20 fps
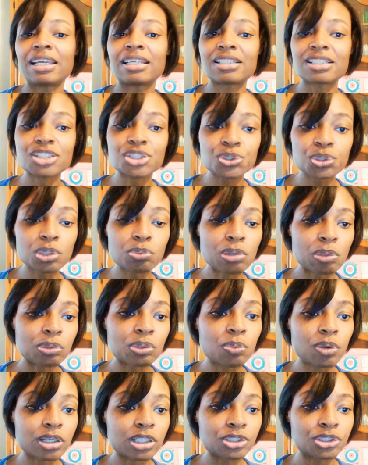and us doing what
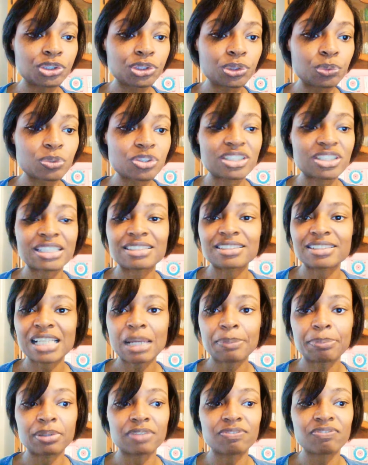we want to do, which is a
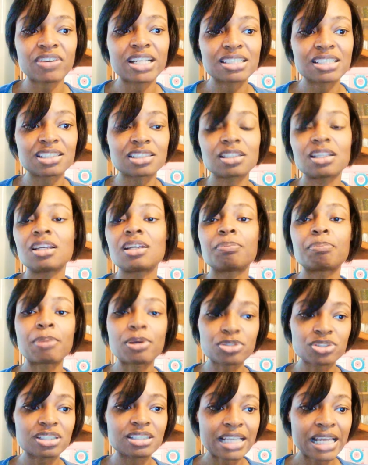slap in the face
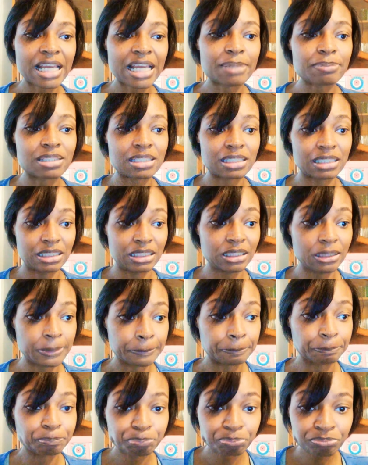most of the times to
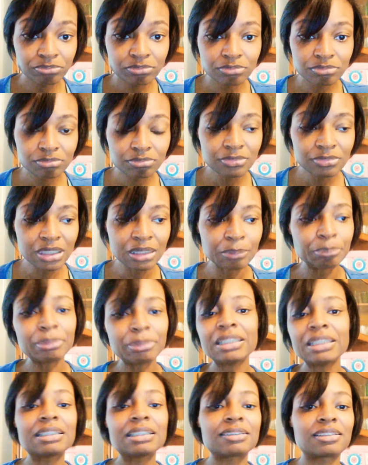Him.
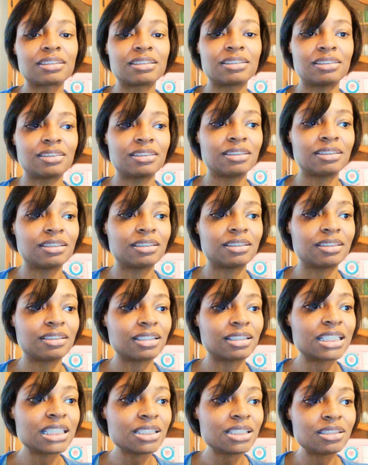But
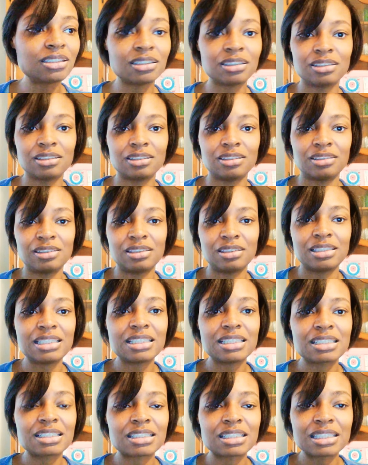He he
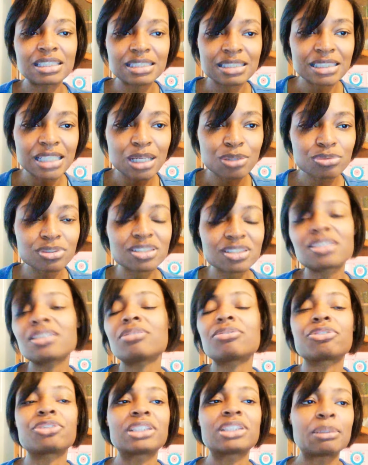is he is long
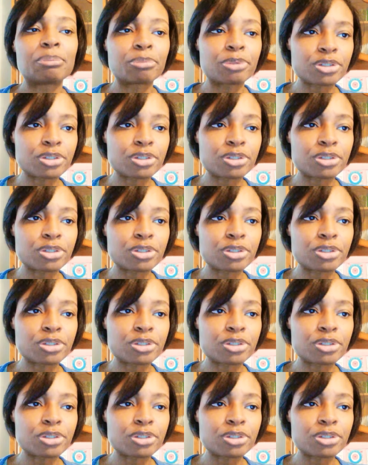suffering and